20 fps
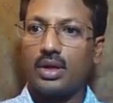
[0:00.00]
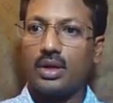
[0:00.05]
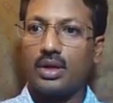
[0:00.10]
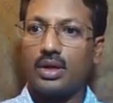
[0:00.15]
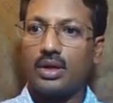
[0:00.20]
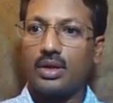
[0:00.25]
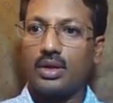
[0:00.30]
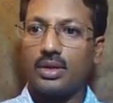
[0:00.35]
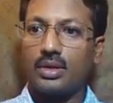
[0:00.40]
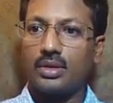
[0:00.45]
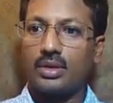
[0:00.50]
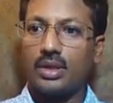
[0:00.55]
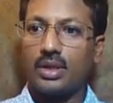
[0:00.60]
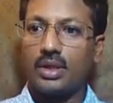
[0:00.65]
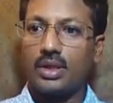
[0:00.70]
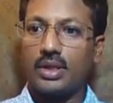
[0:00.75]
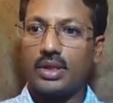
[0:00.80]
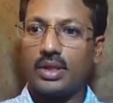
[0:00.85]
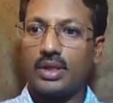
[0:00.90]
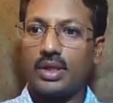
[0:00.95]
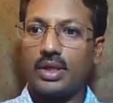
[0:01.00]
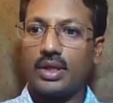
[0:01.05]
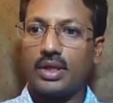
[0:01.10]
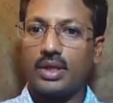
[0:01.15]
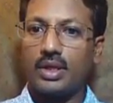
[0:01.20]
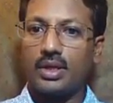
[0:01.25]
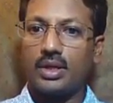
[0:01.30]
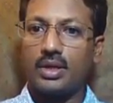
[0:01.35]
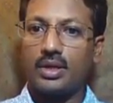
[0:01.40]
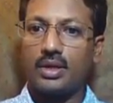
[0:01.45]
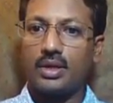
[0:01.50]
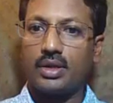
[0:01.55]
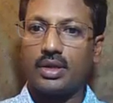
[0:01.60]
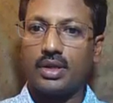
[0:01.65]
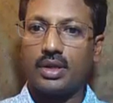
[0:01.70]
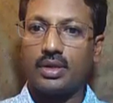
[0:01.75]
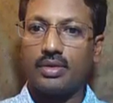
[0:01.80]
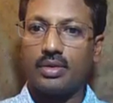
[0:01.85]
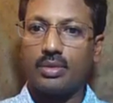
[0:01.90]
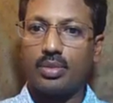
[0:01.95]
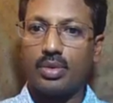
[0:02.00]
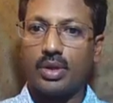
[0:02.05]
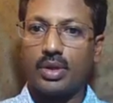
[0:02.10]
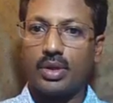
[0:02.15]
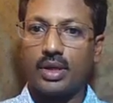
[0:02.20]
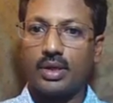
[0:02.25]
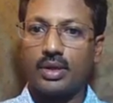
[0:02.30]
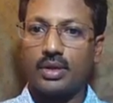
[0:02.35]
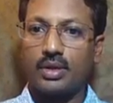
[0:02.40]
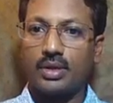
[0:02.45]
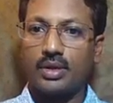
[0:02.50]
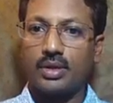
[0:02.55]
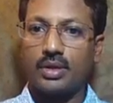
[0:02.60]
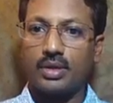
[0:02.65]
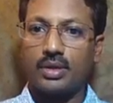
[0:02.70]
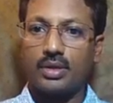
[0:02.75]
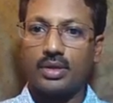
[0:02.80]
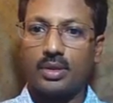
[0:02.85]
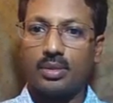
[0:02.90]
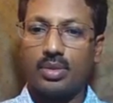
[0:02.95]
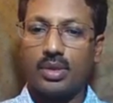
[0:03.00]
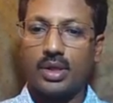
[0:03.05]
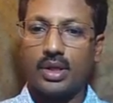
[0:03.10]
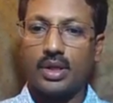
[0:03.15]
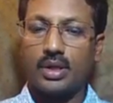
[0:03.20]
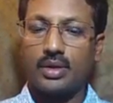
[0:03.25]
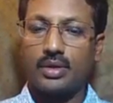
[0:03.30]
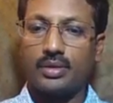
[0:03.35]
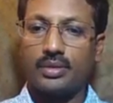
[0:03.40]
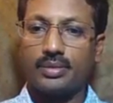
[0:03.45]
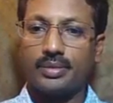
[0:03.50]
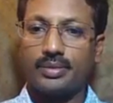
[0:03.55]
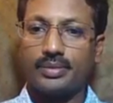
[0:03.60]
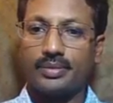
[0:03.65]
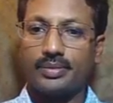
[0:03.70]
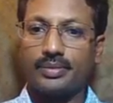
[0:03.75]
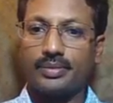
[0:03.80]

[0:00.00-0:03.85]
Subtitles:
and select a clean color, give apply, it's applying,